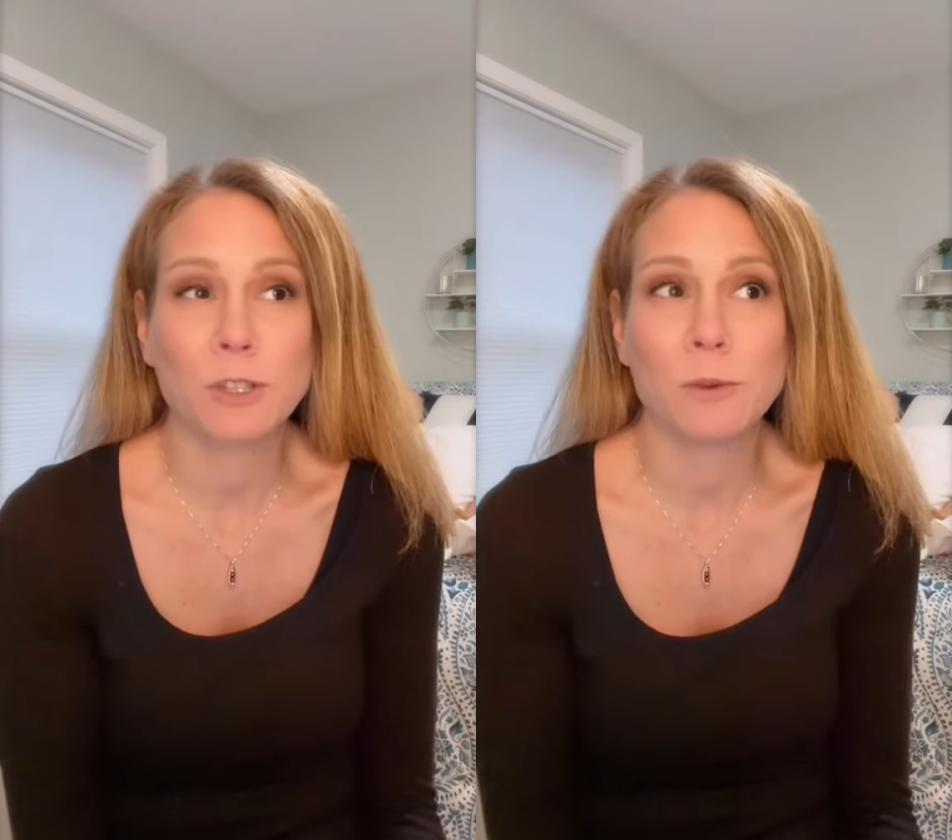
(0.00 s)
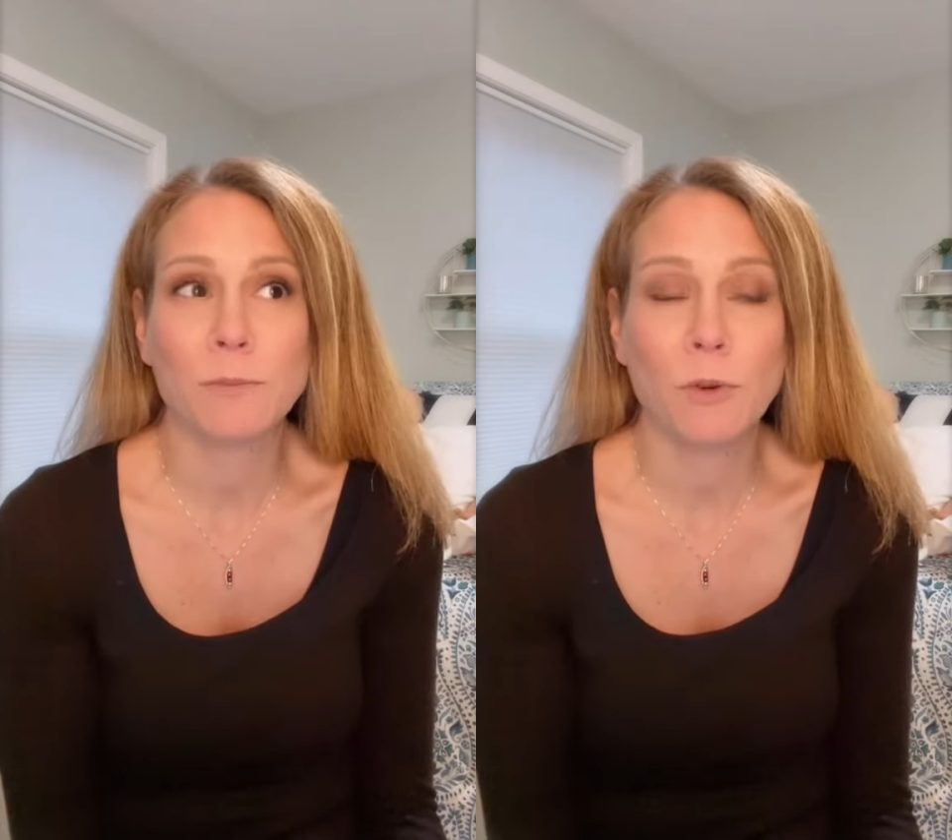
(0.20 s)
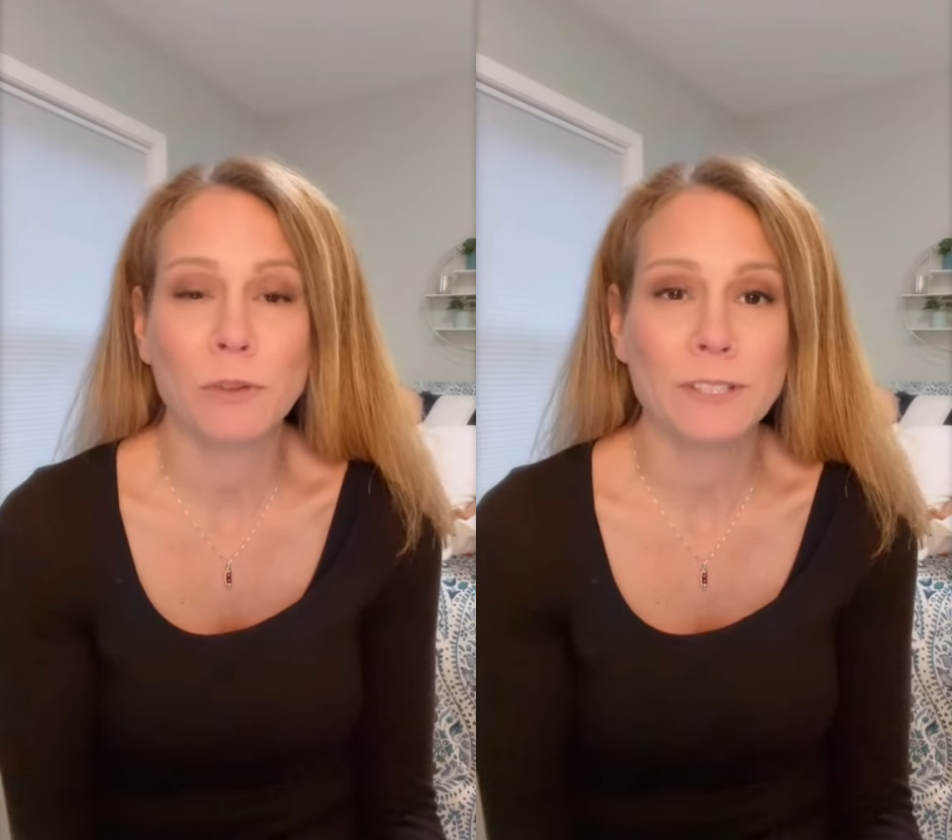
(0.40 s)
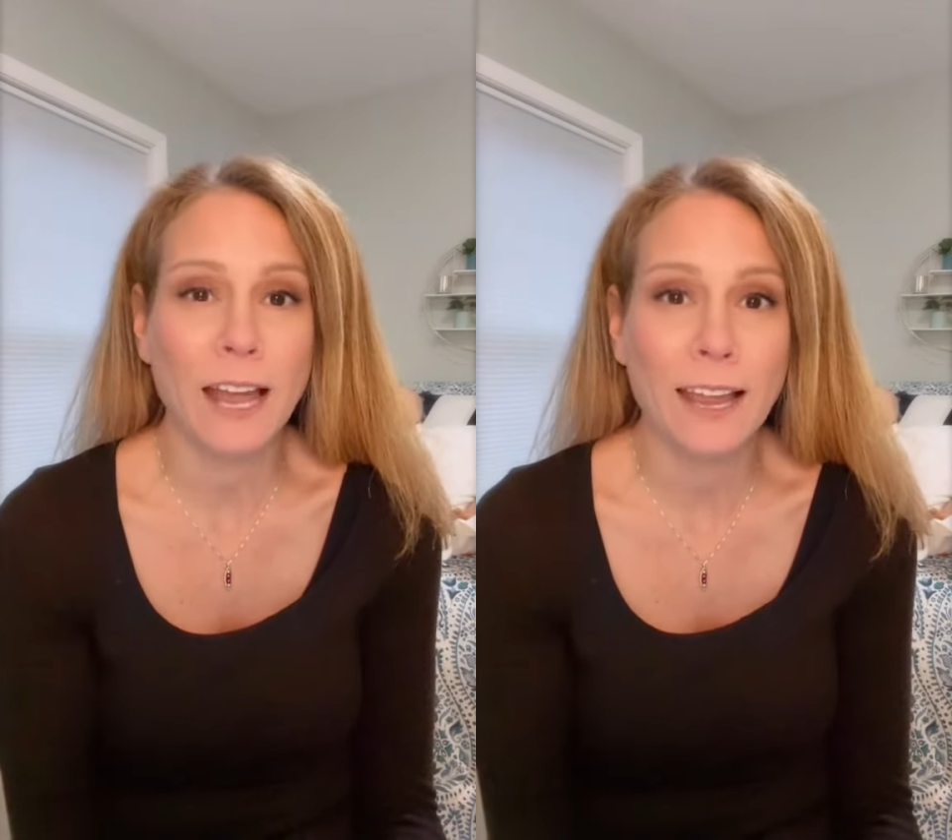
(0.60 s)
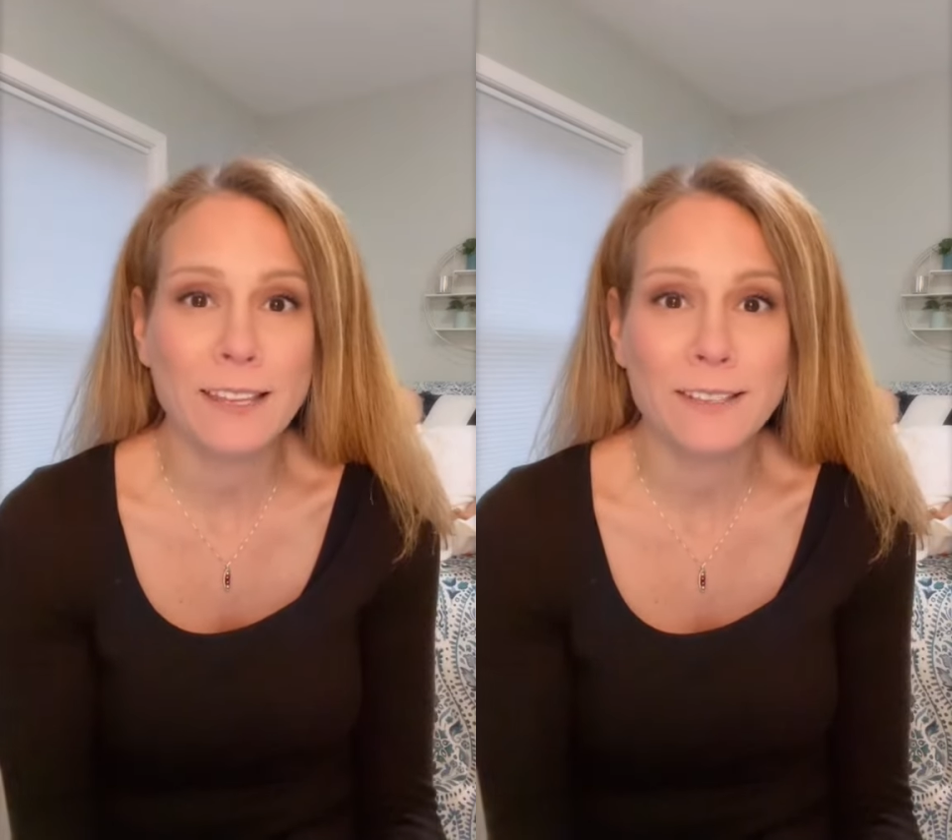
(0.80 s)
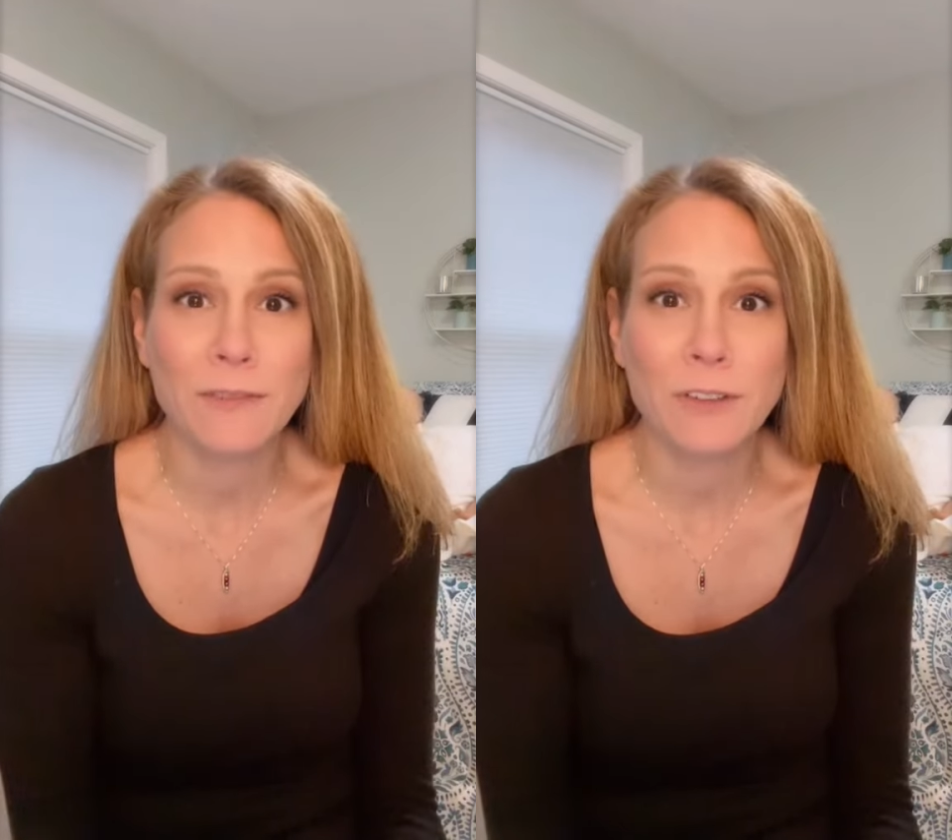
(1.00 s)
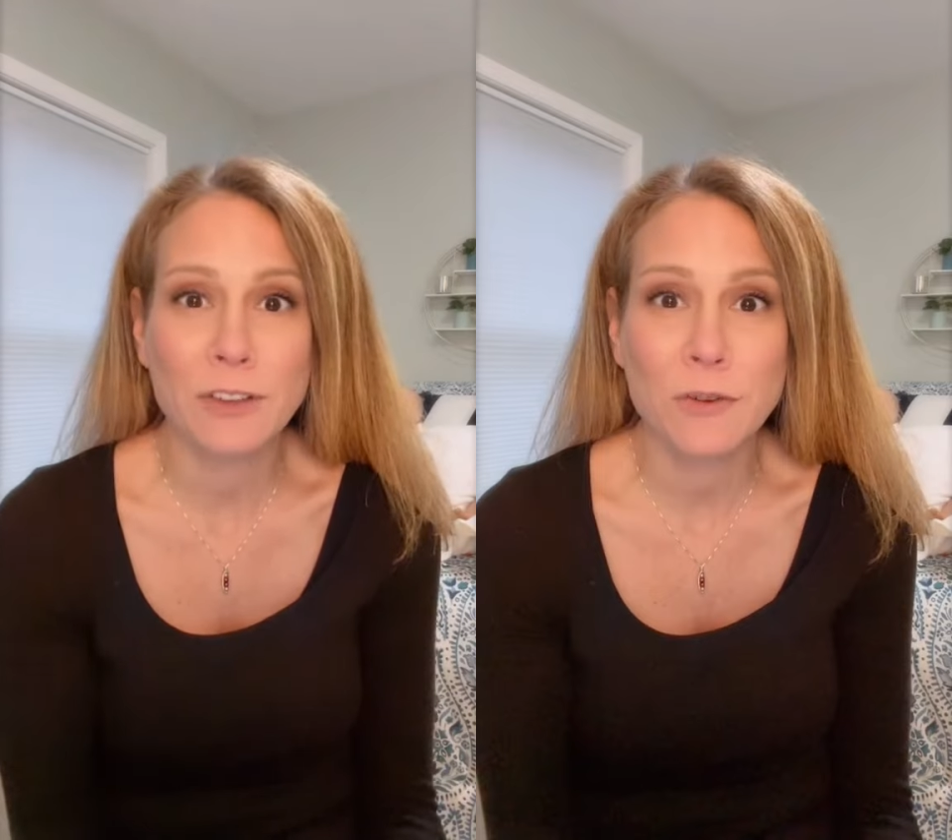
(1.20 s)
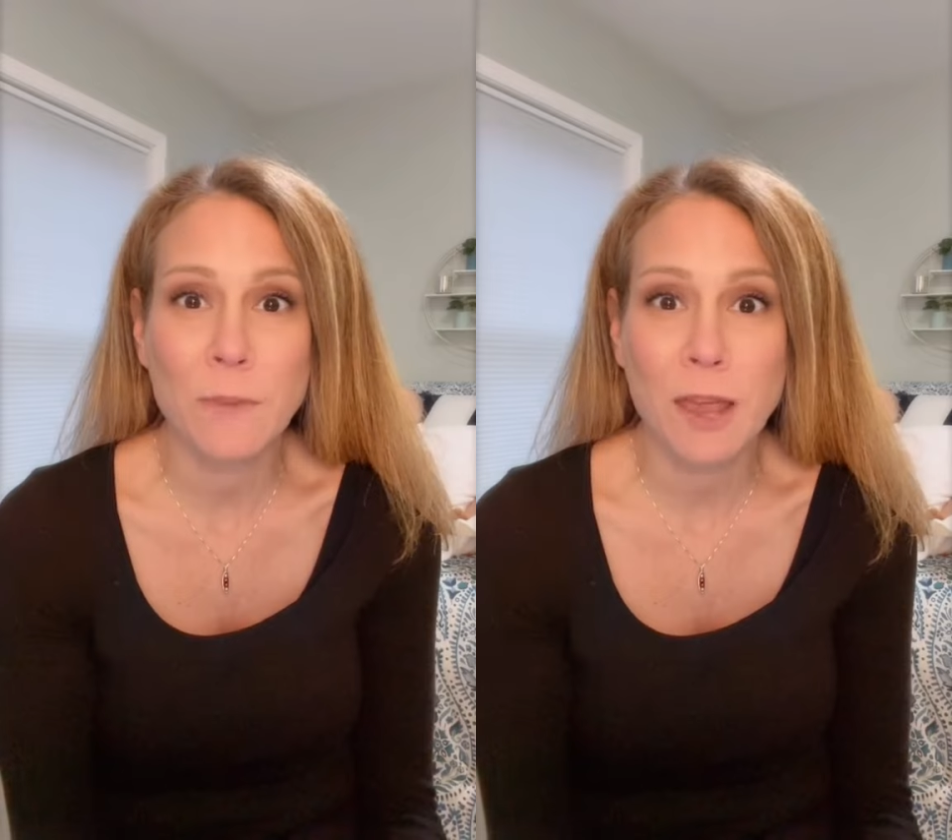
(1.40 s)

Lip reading: between both sides to feed your